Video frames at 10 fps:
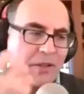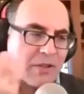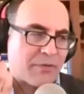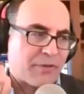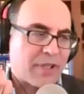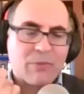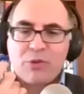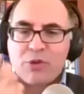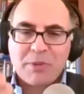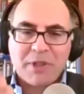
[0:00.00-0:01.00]
there's the freedom
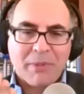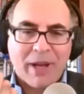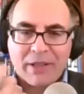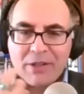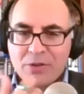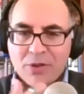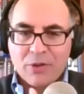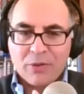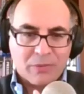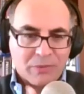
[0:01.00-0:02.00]
to speak about it.
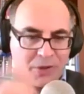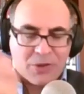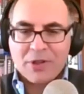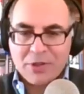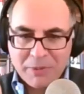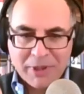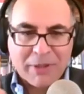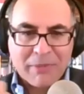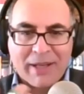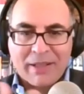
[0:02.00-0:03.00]
So you start
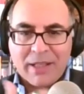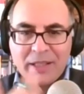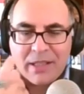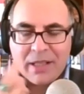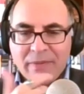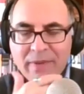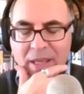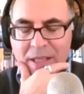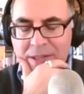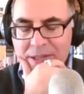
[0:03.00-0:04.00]
speaking about it, and
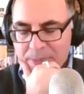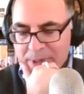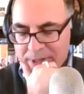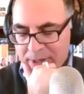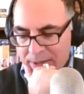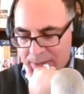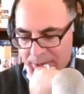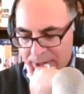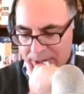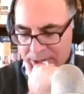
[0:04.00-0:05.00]
conspiracy
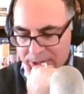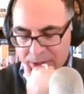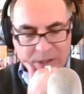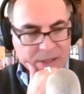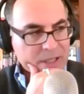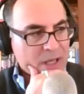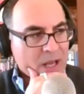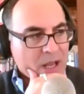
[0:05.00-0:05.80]
theory starts.